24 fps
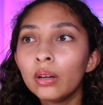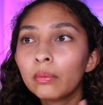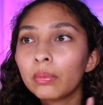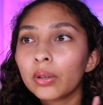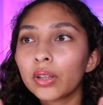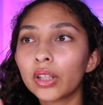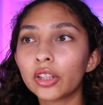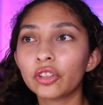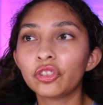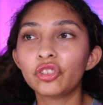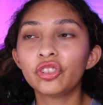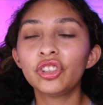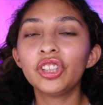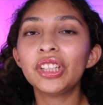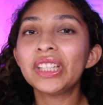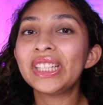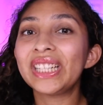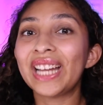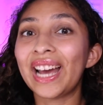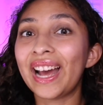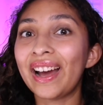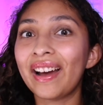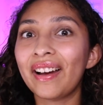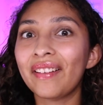But like she
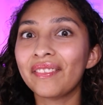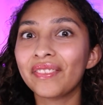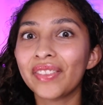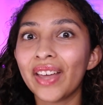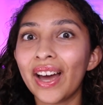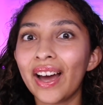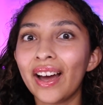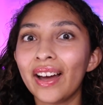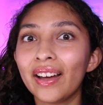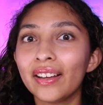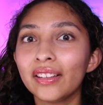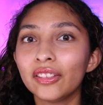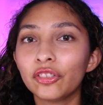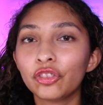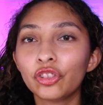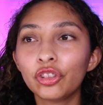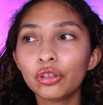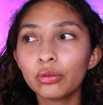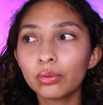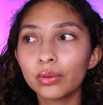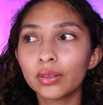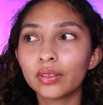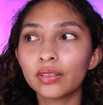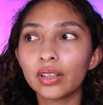didn't have that.
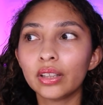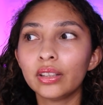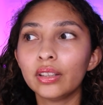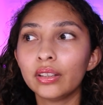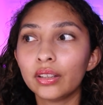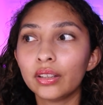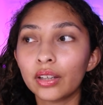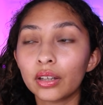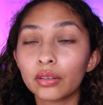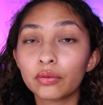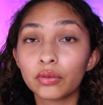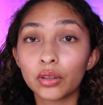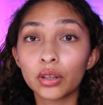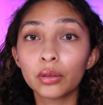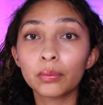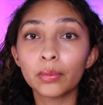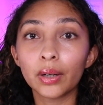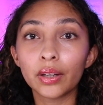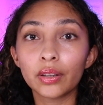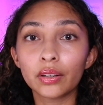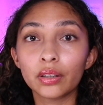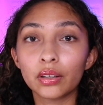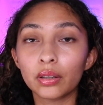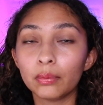She was taking care of her
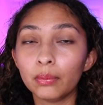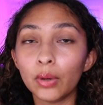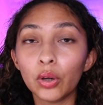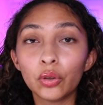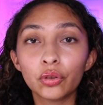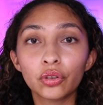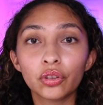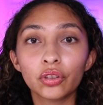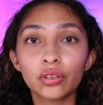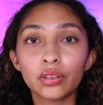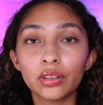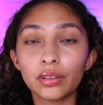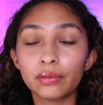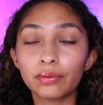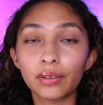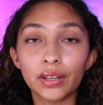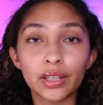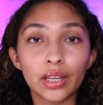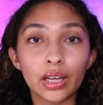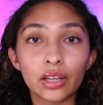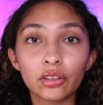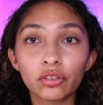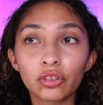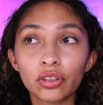mother emotionally,
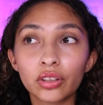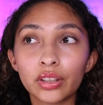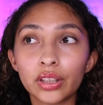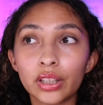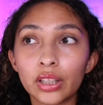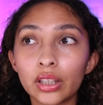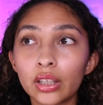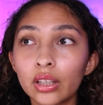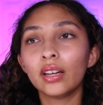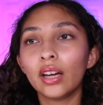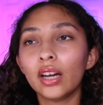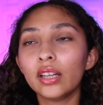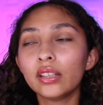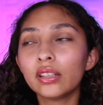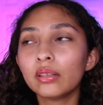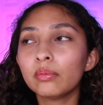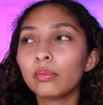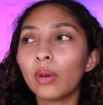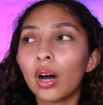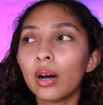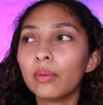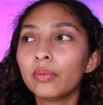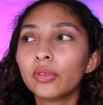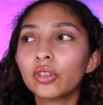financially, and the
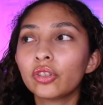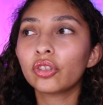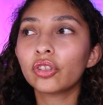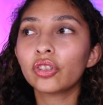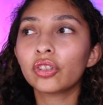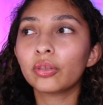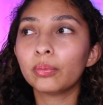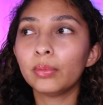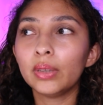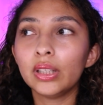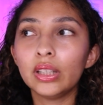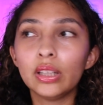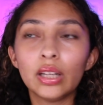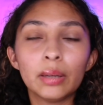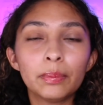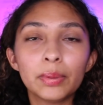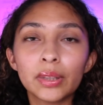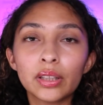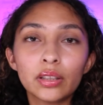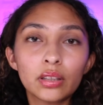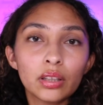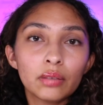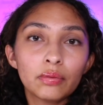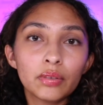mom just
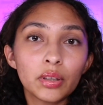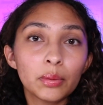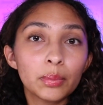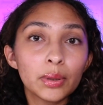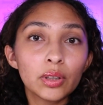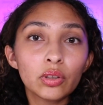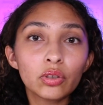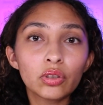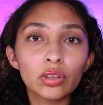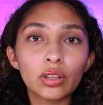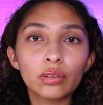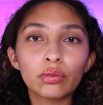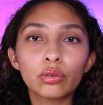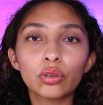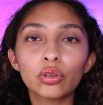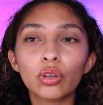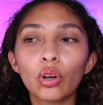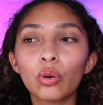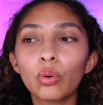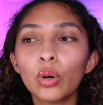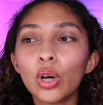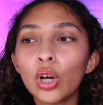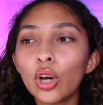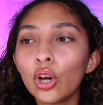manipulative and abusive.
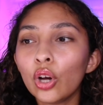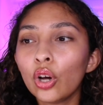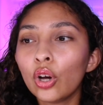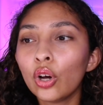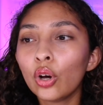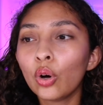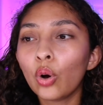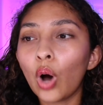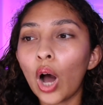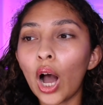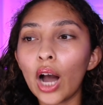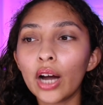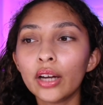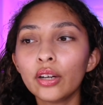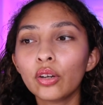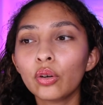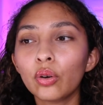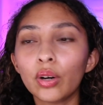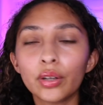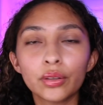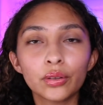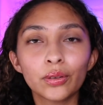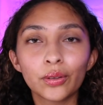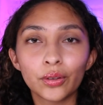So I
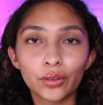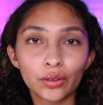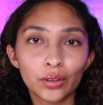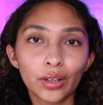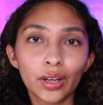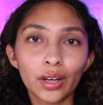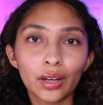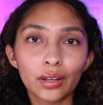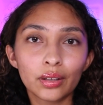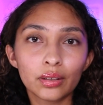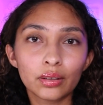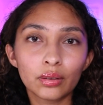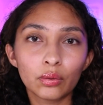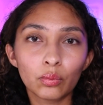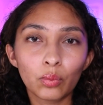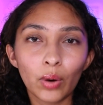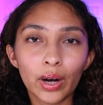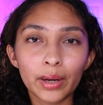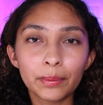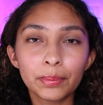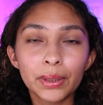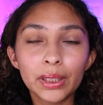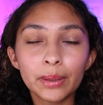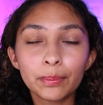don't understand
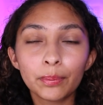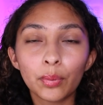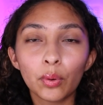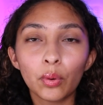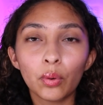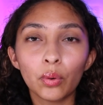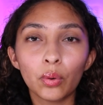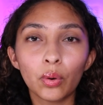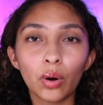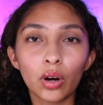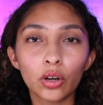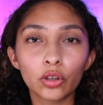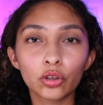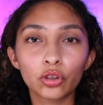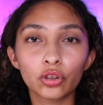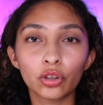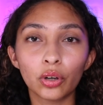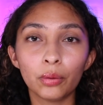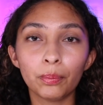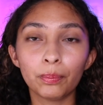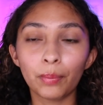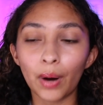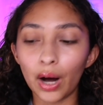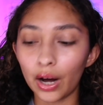why people are
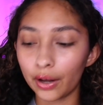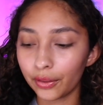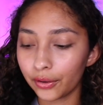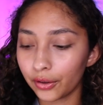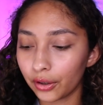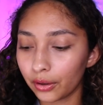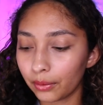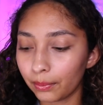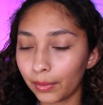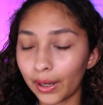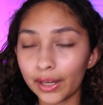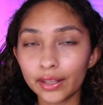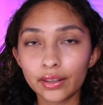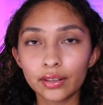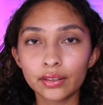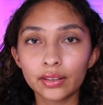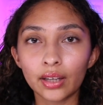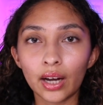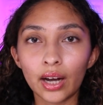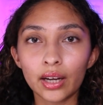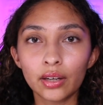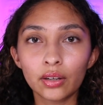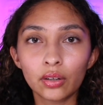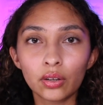so bothered by the
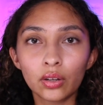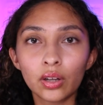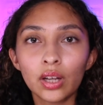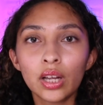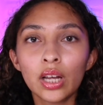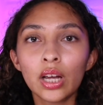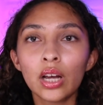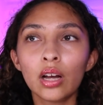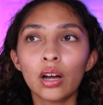title.